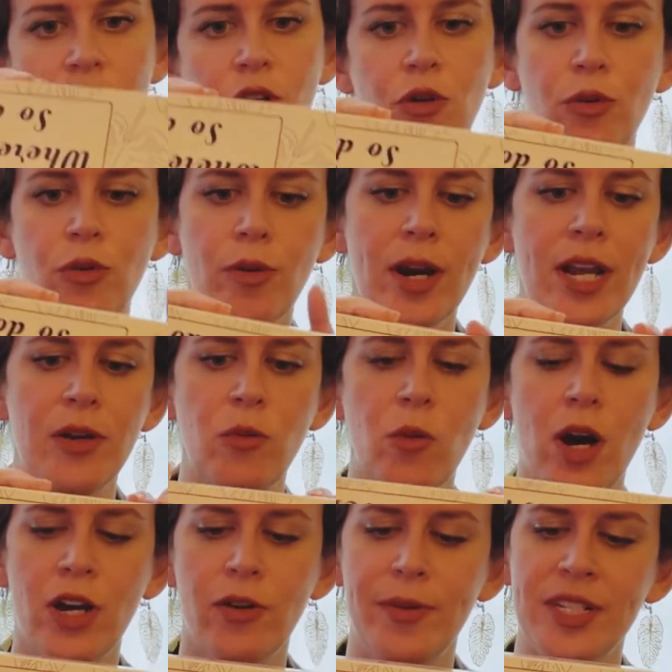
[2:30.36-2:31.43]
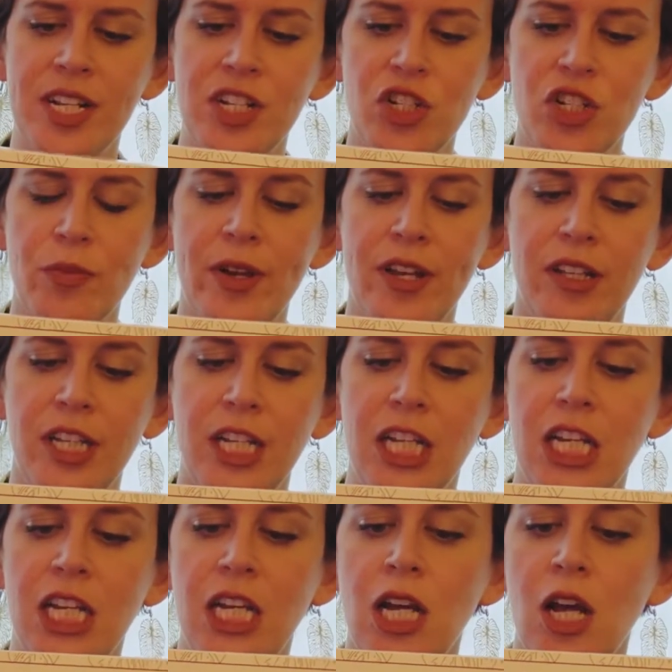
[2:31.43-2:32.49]
great water retention
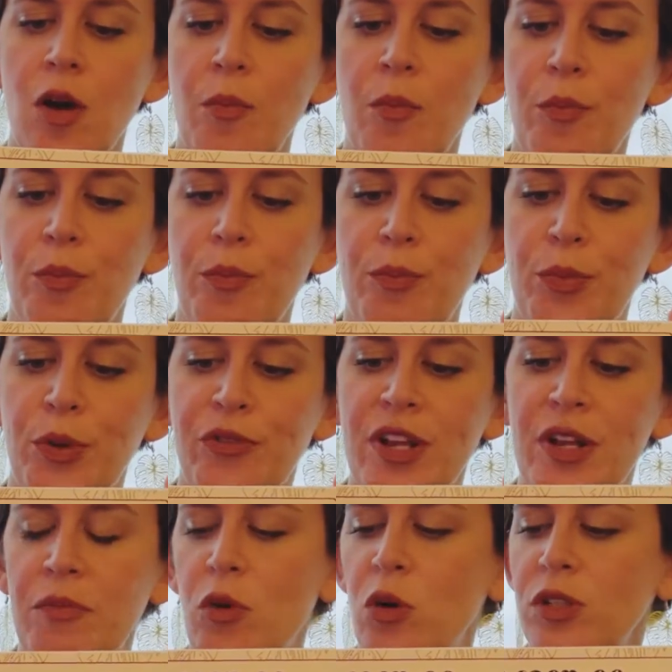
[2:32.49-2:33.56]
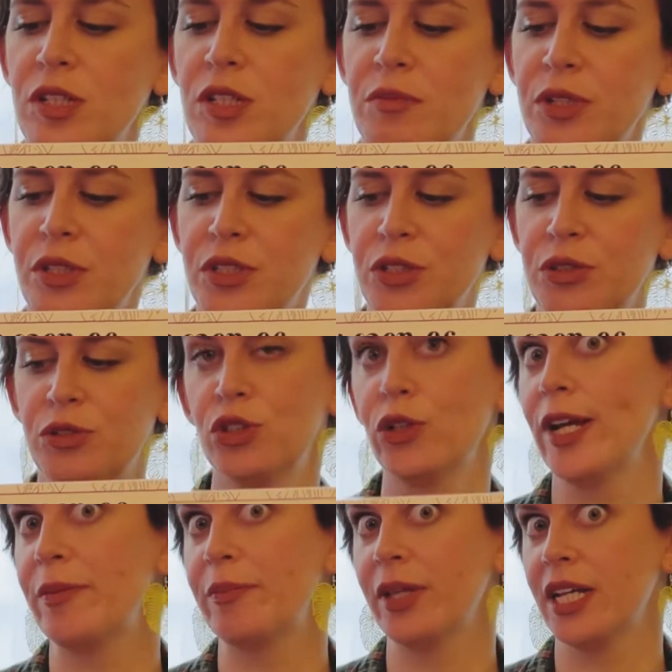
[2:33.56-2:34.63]
ability, prevent mold and mildew,
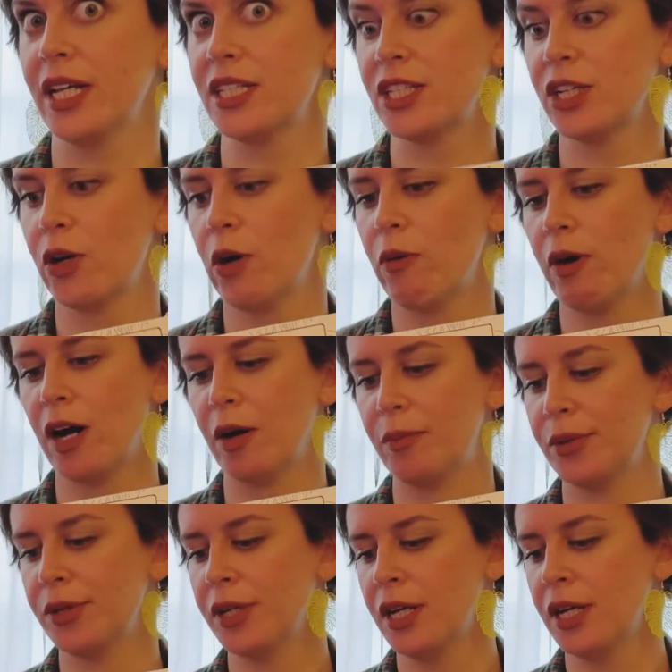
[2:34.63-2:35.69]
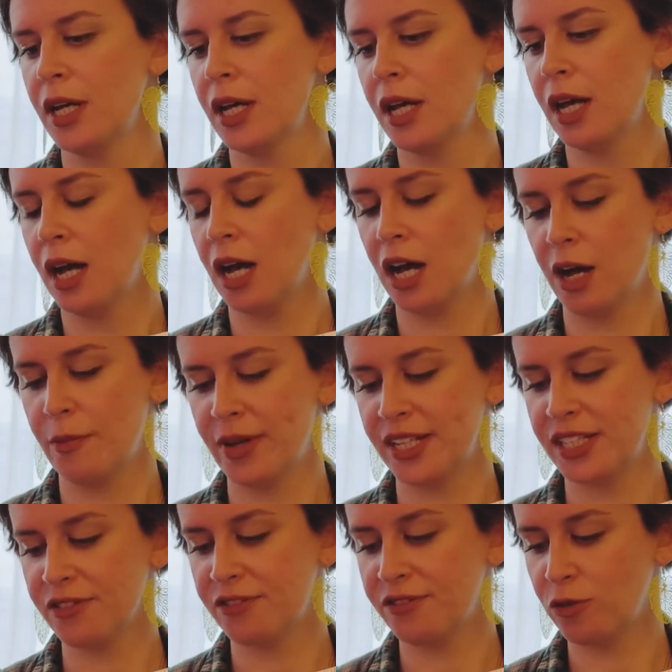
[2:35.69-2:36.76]
train plants to grow up.
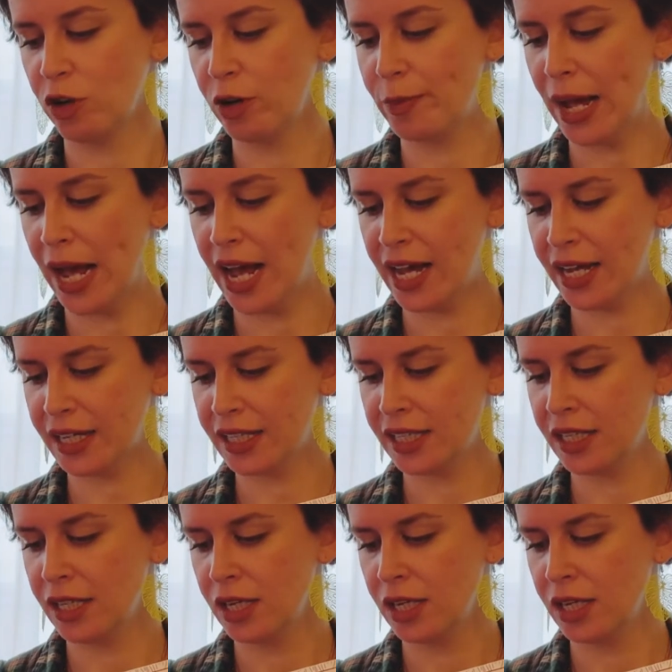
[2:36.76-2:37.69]
It's a 4-pack.